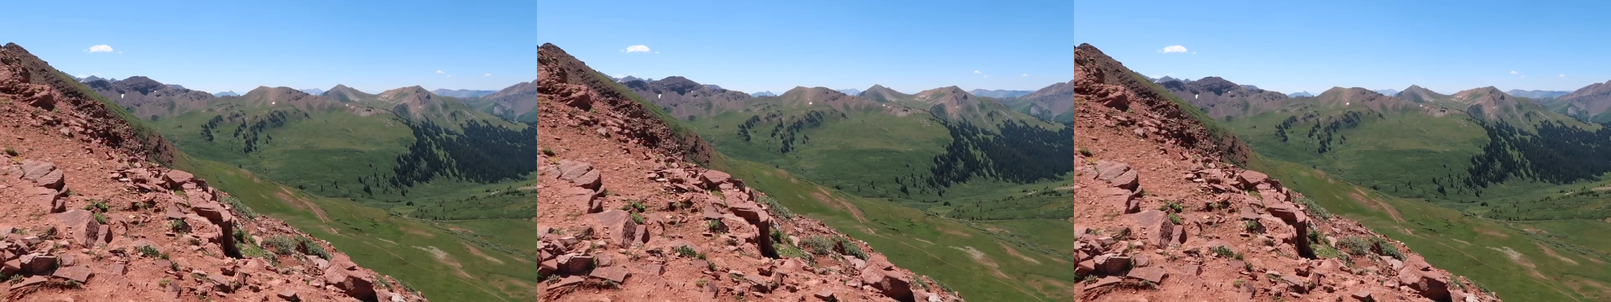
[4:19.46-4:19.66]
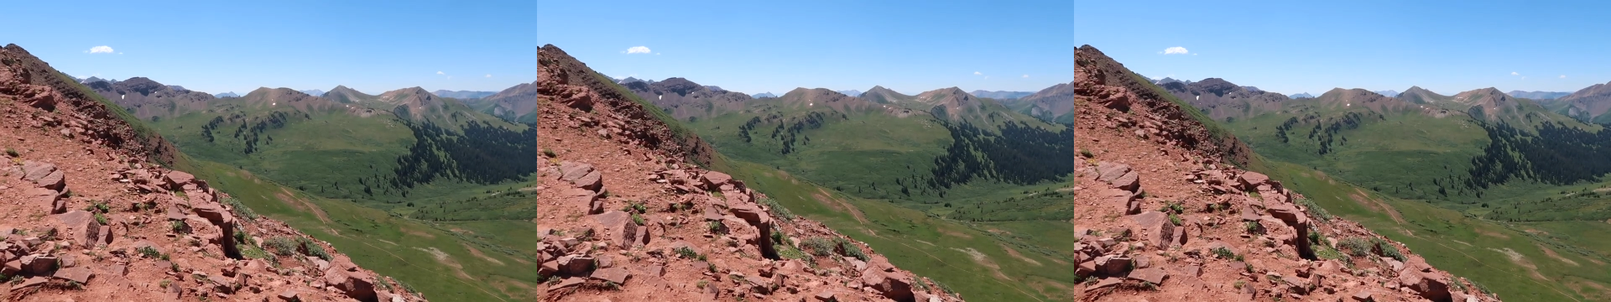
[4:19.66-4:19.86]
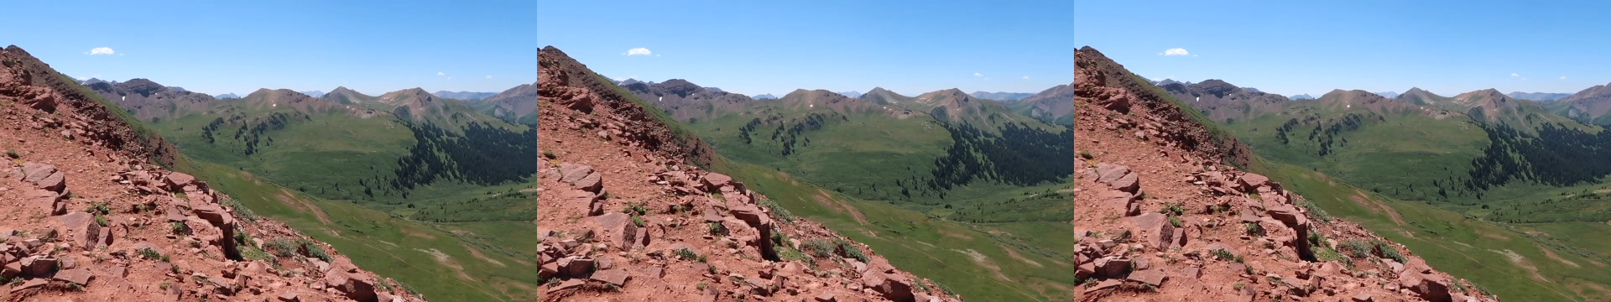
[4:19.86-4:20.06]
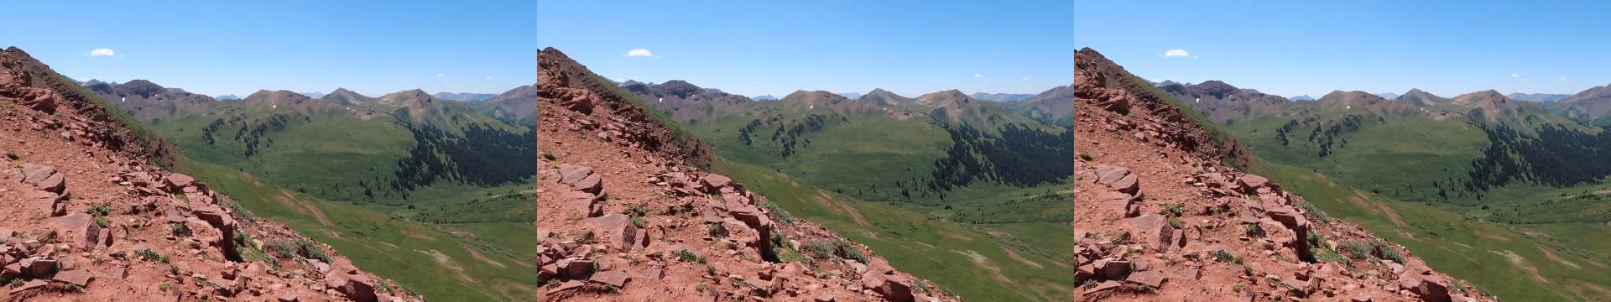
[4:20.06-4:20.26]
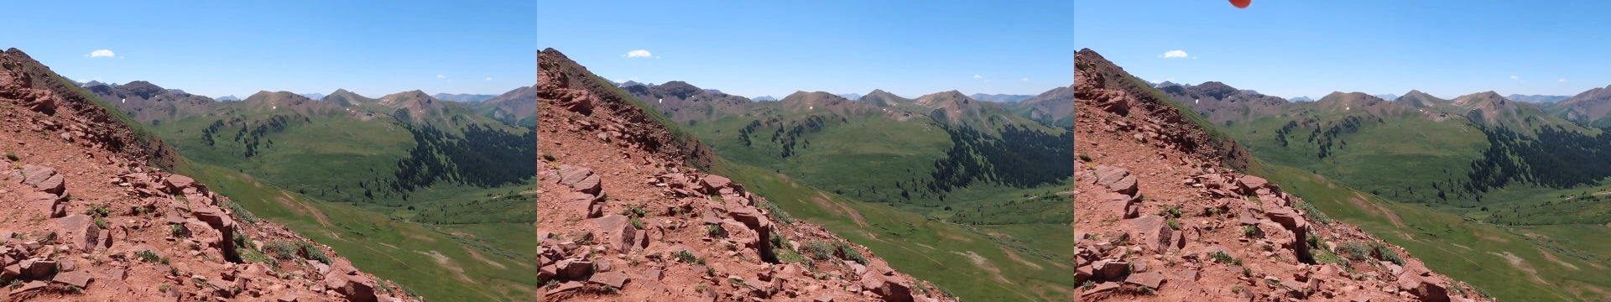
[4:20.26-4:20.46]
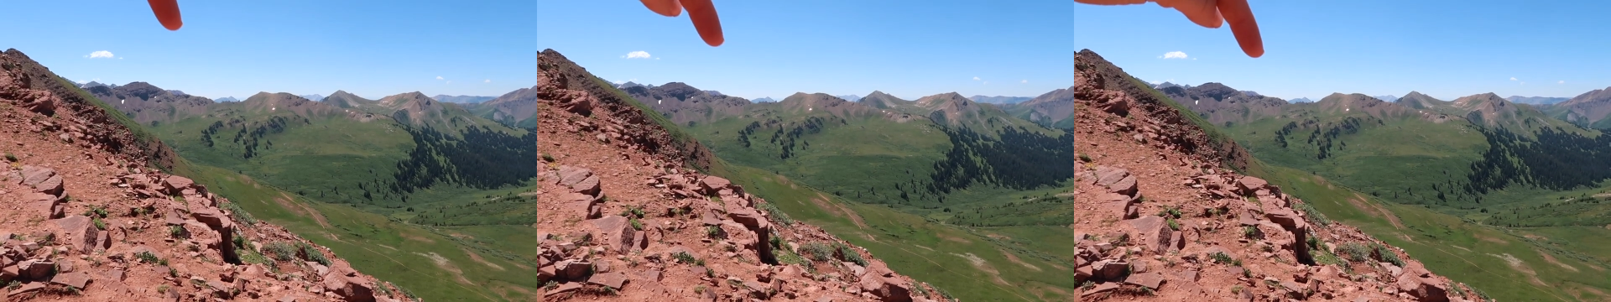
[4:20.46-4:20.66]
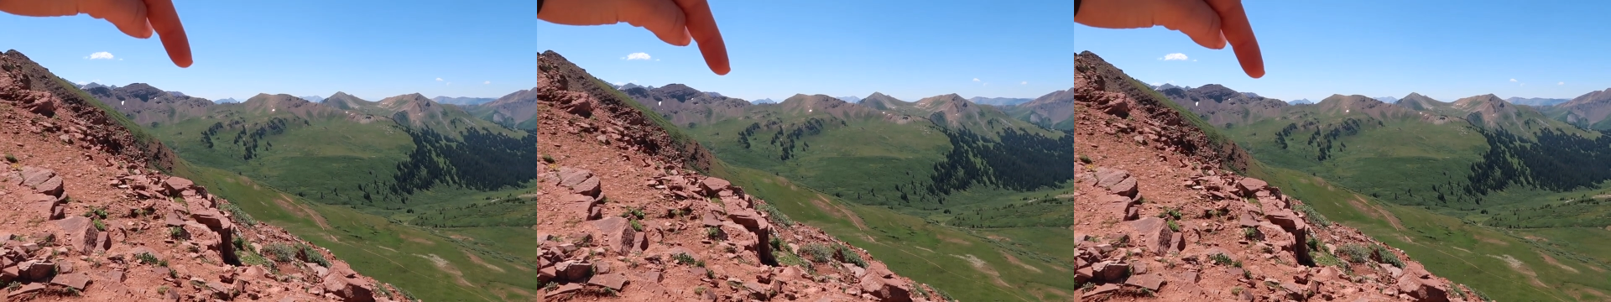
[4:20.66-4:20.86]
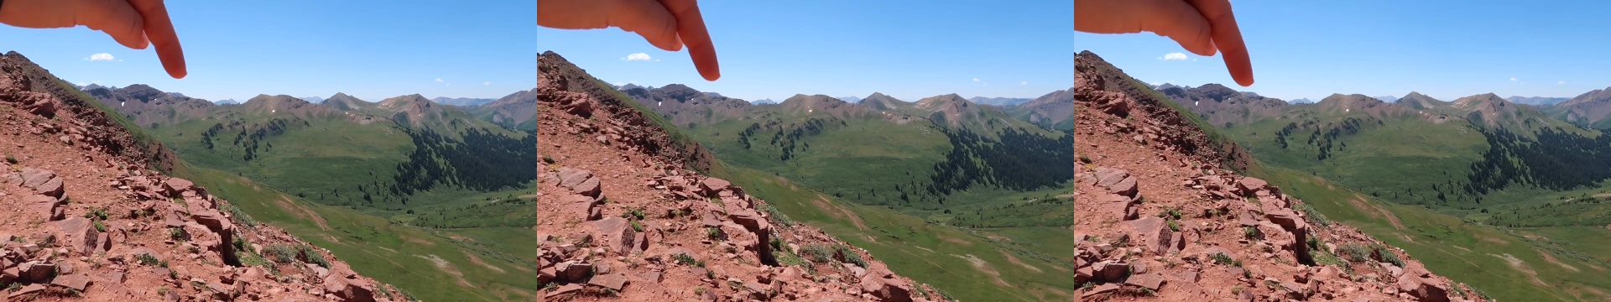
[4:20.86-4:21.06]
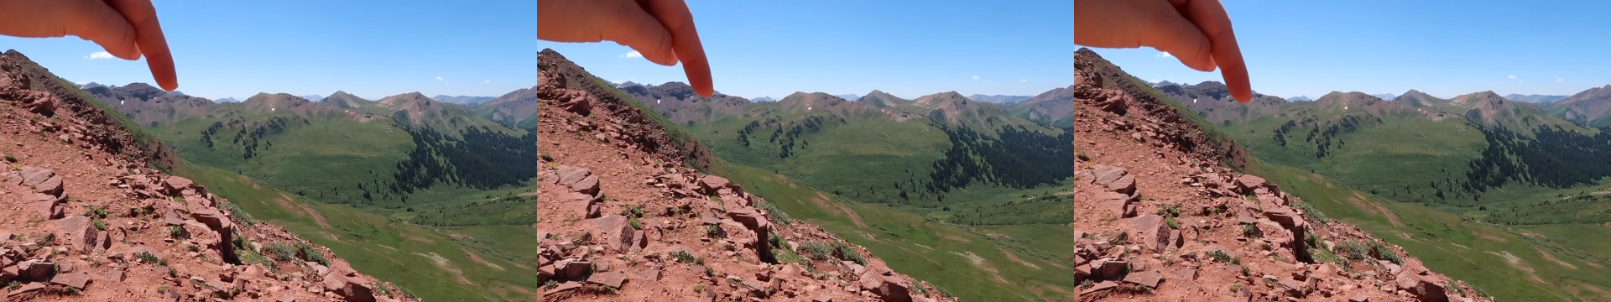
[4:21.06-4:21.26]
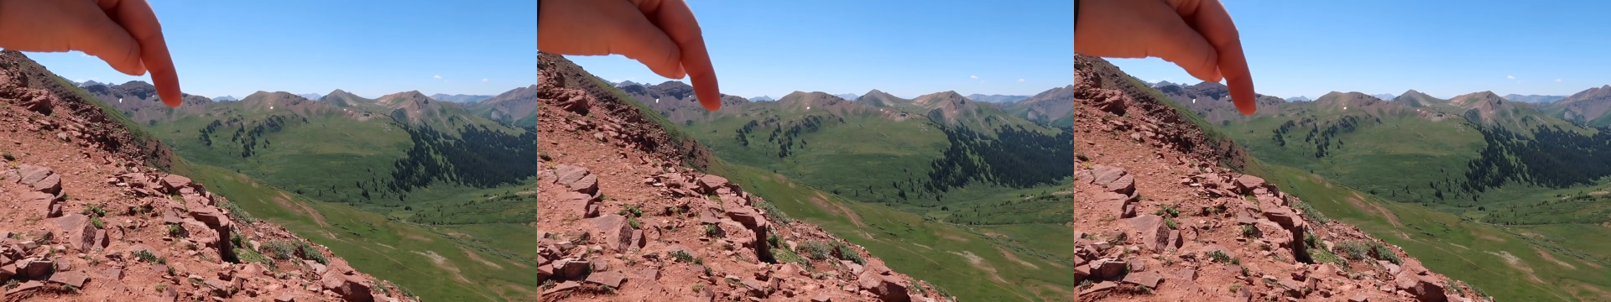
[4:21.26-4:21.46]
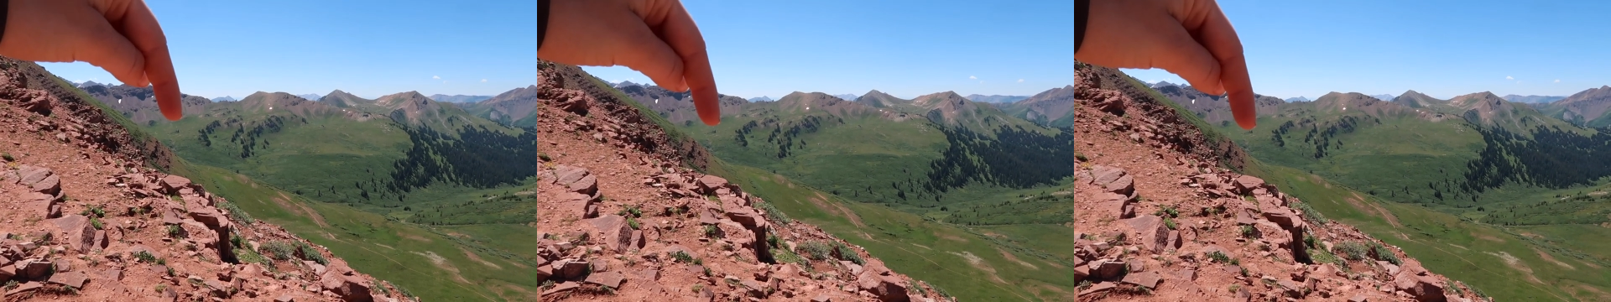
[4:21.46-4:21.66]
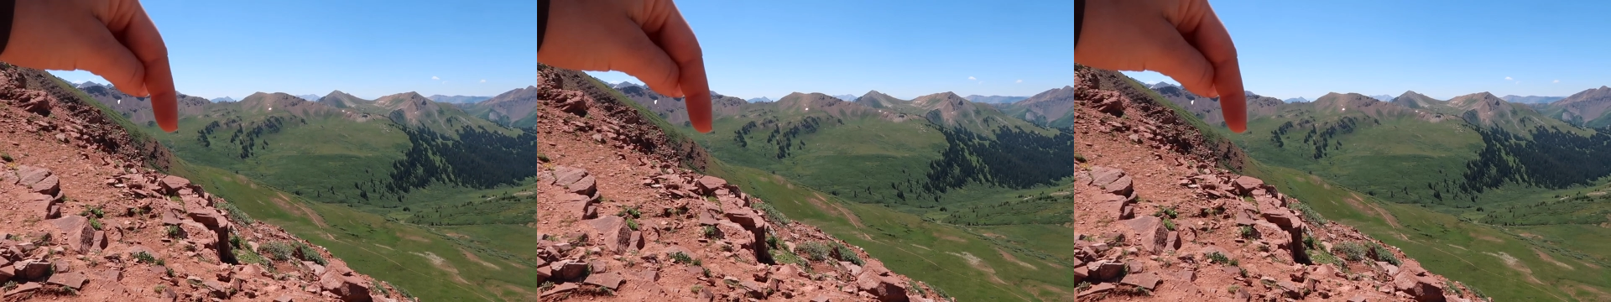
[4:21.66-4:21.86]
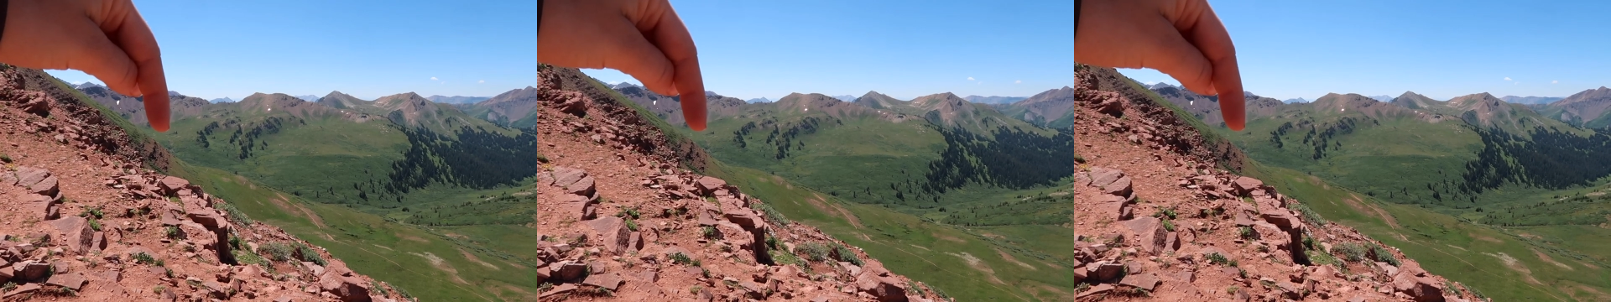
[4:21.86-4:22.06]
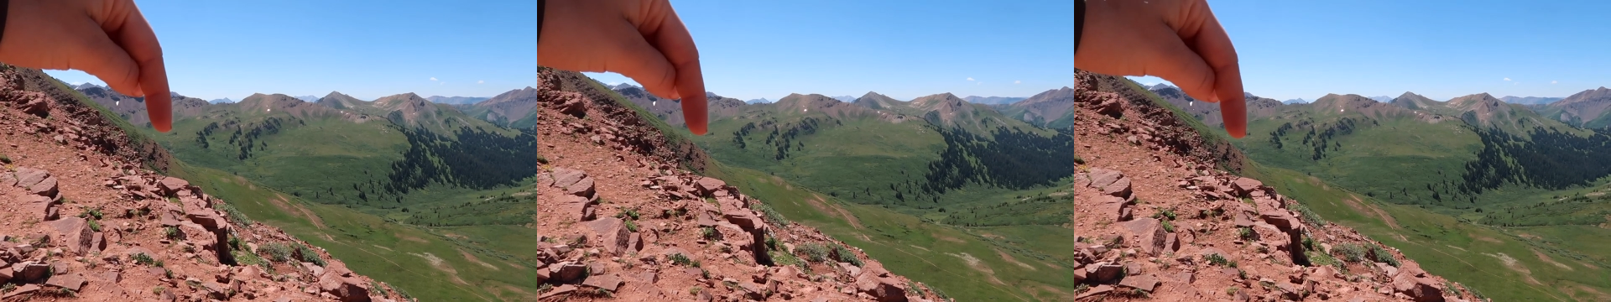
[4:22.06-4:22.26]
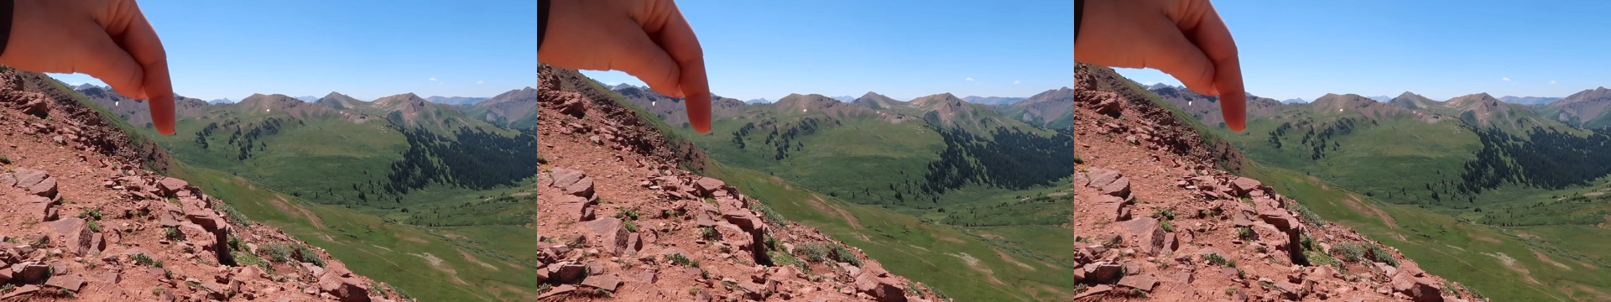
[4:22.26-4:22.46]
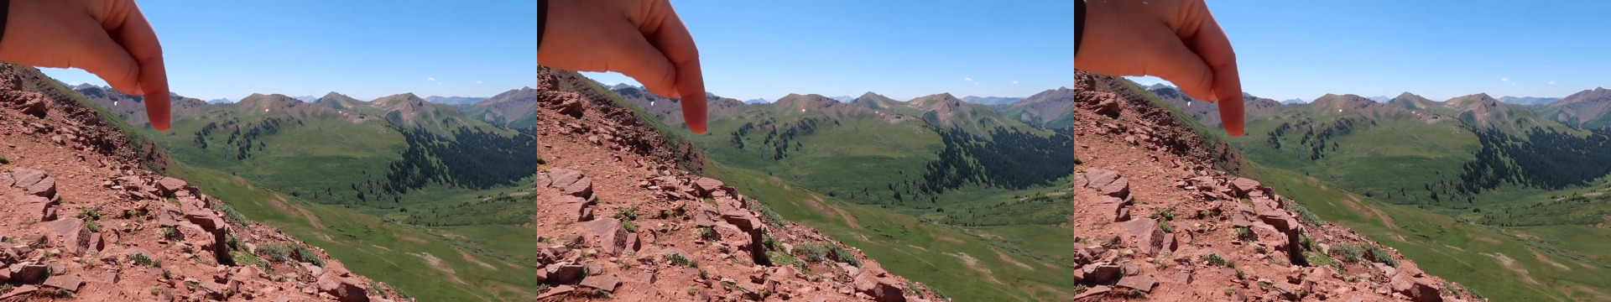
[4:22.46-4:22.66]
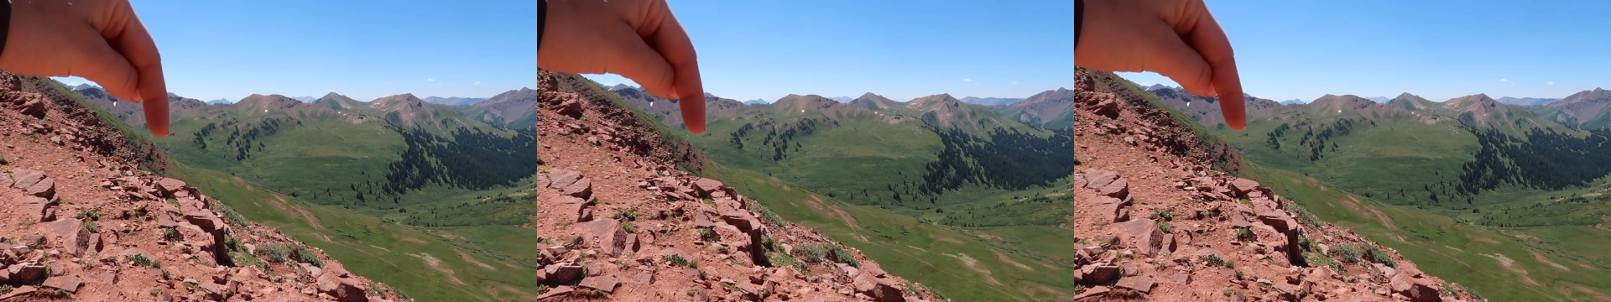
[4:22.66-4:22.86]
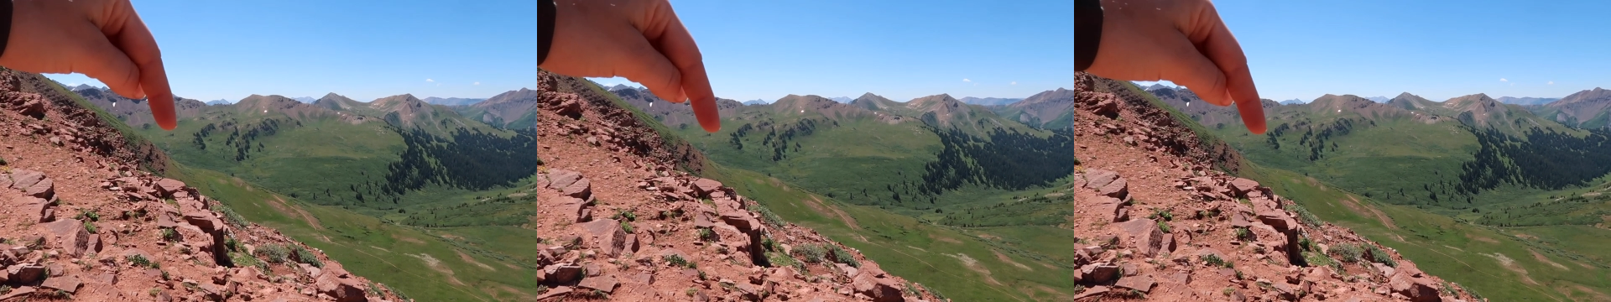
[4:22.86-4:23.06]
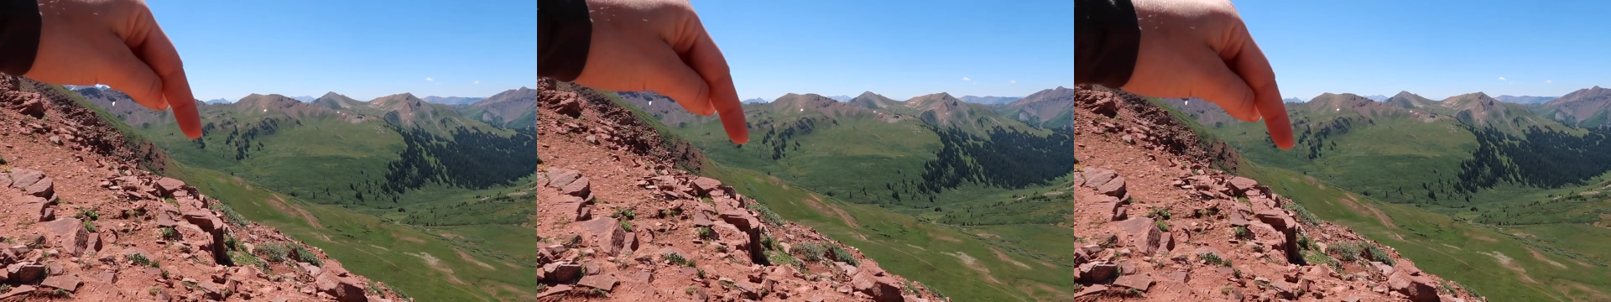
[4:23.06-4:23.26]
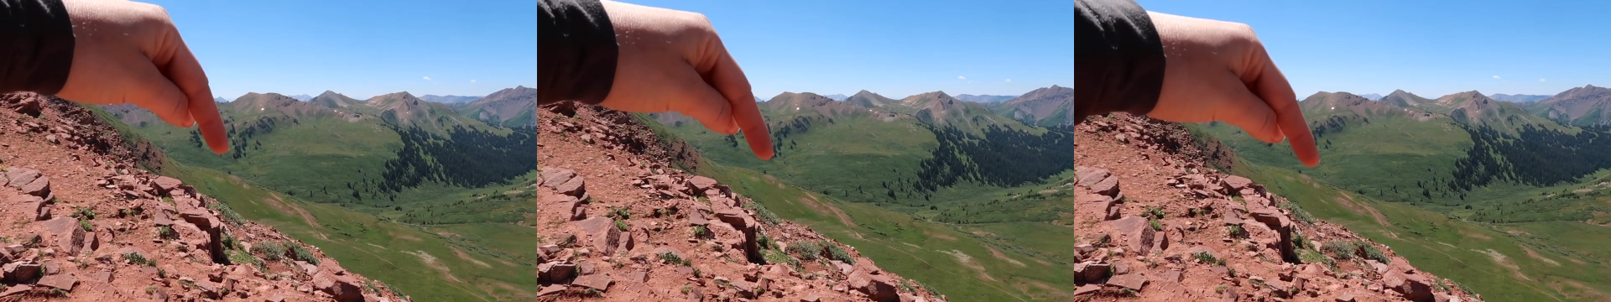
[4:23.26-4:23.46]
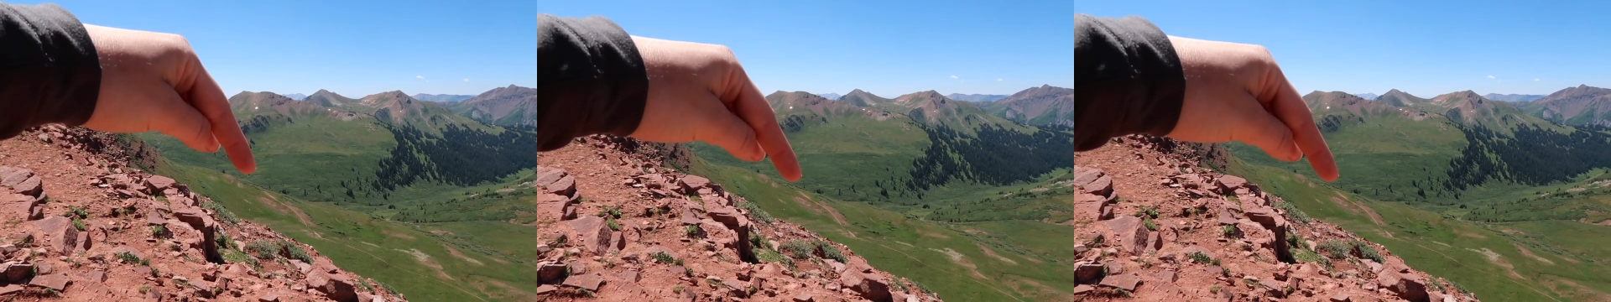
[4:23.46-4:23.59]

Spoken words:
No face is visible, so there are no lips to read.